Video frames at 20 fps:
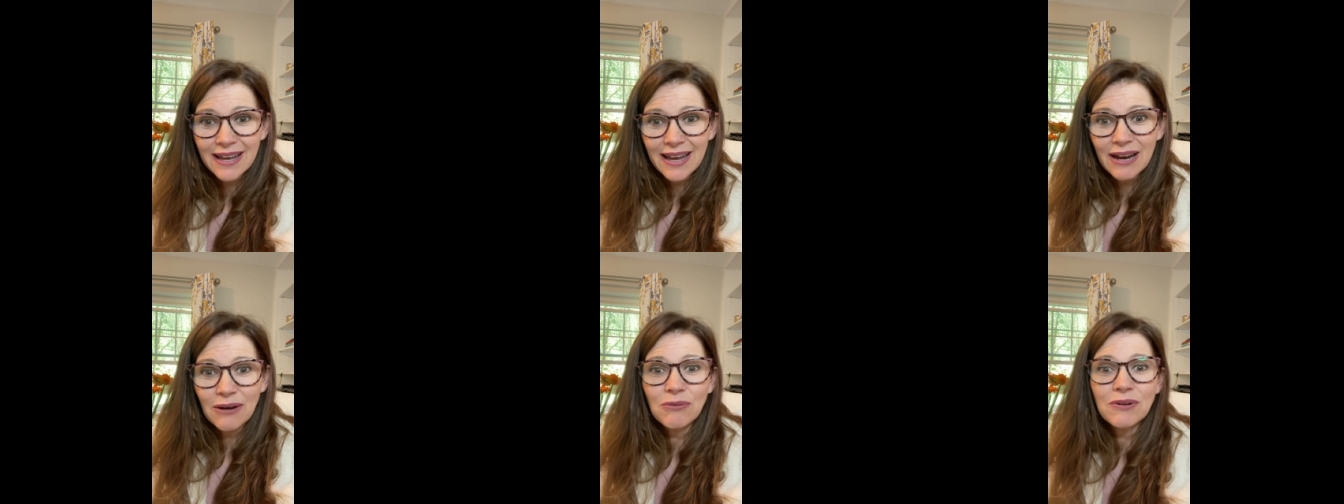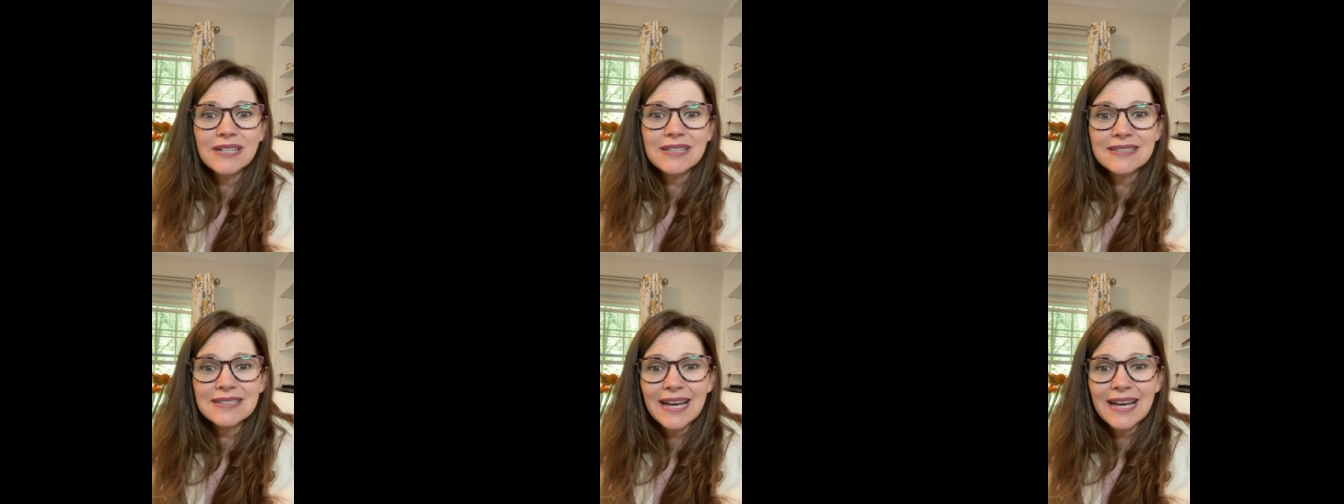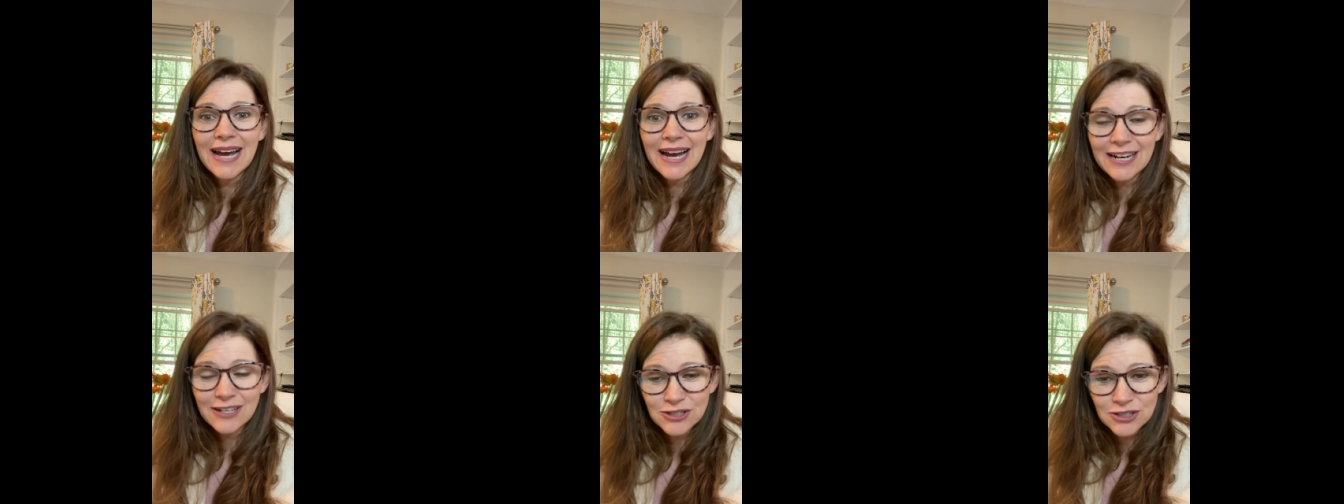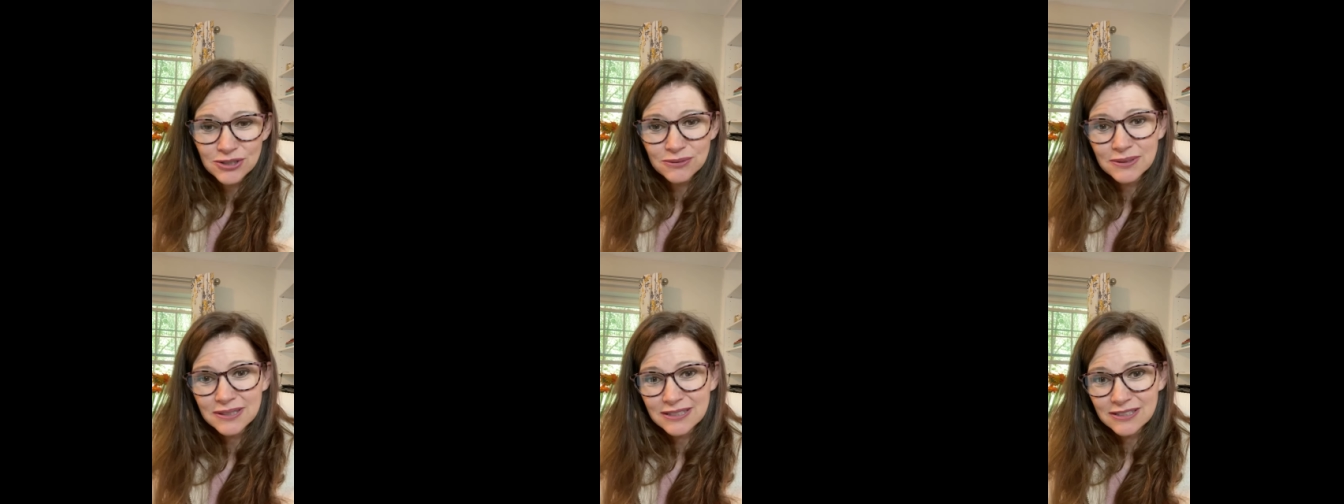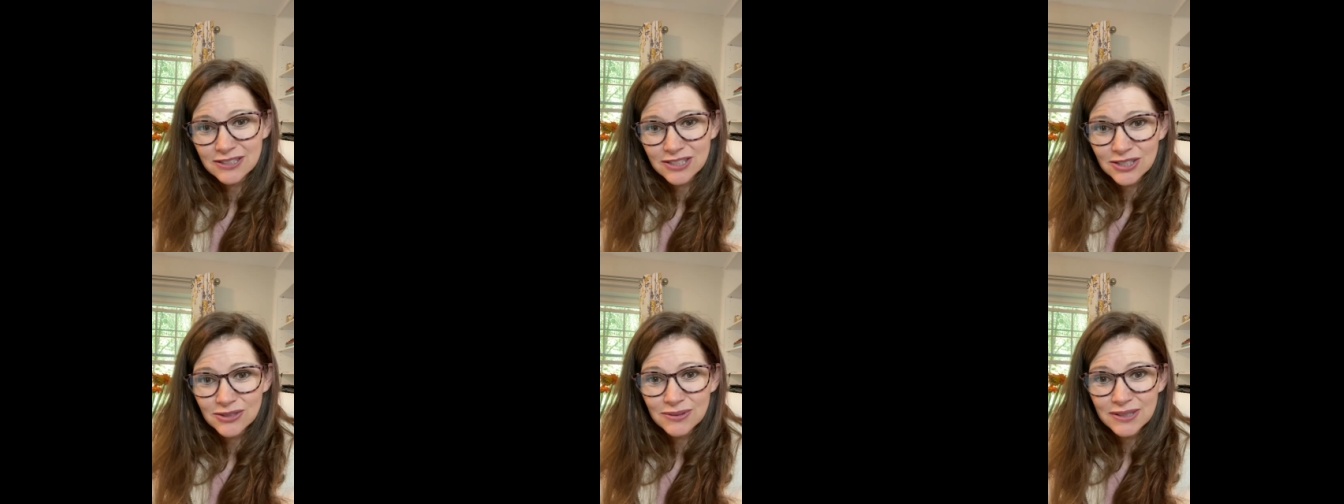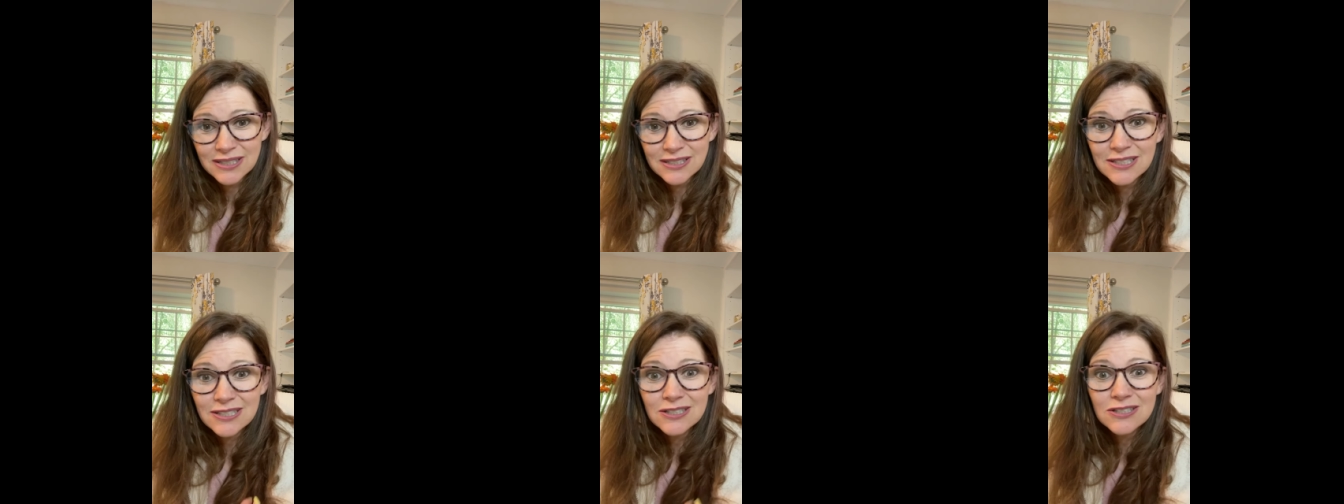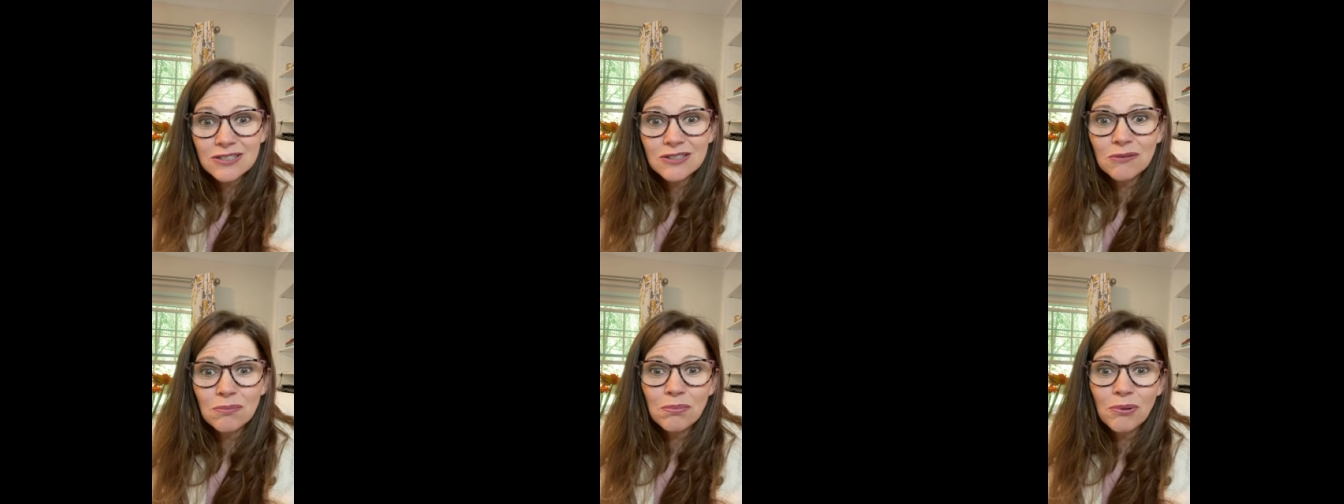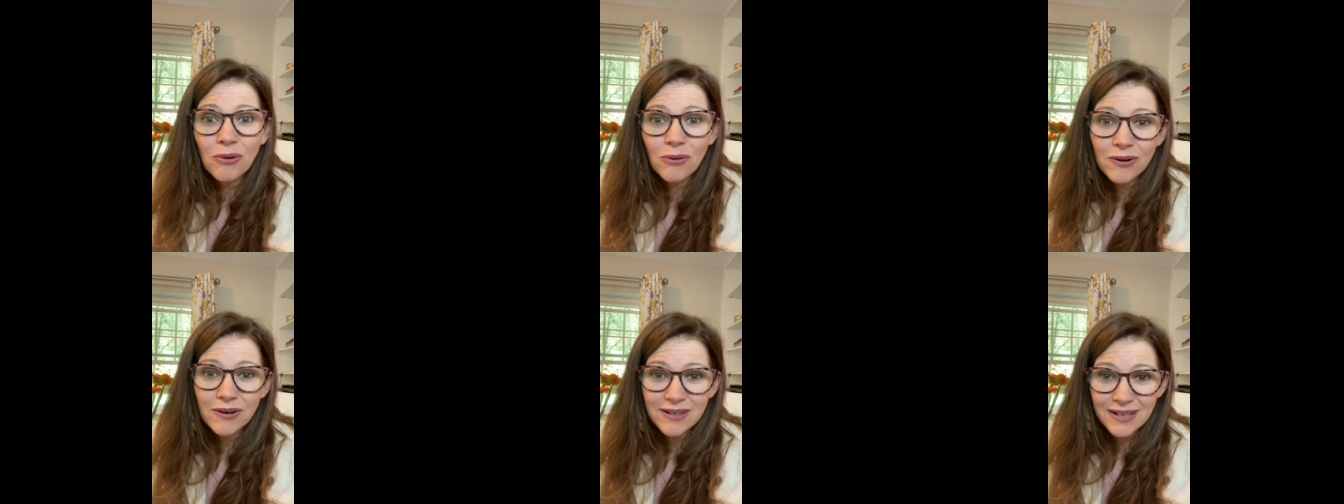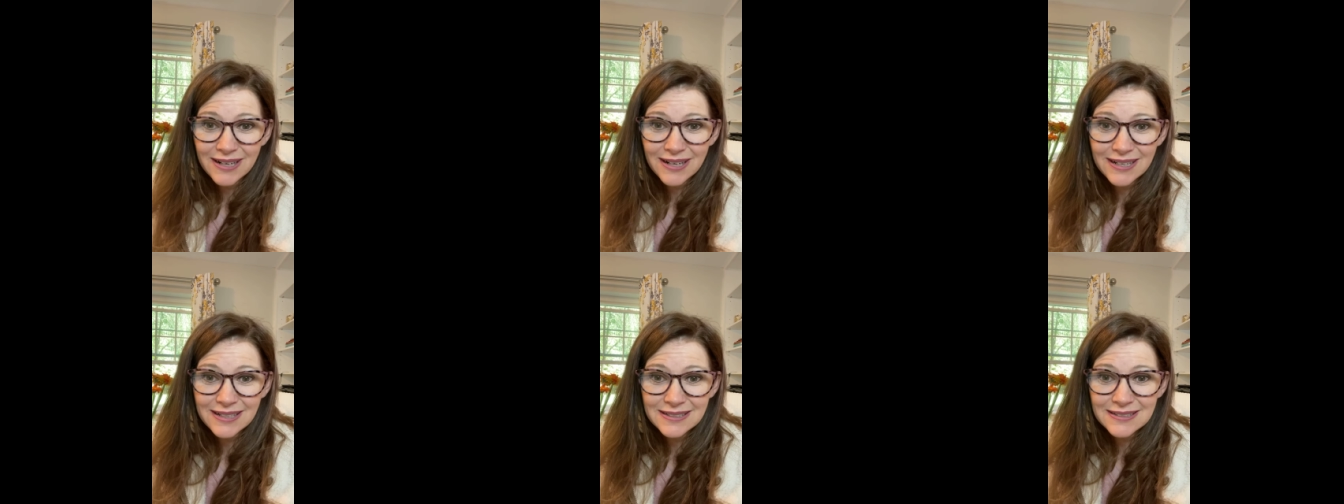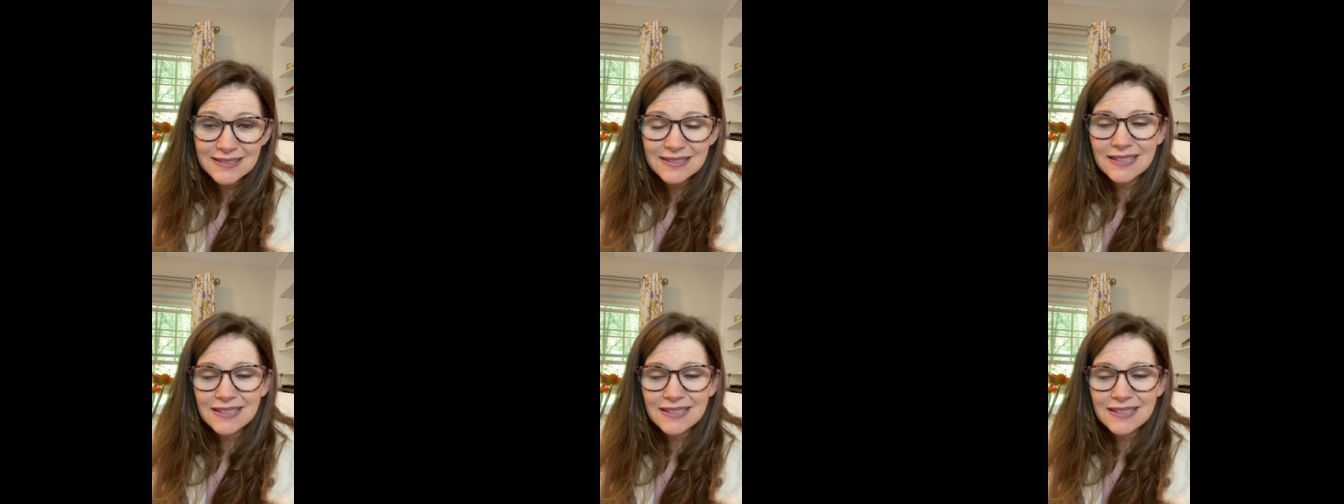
and what it's actually doing to support us,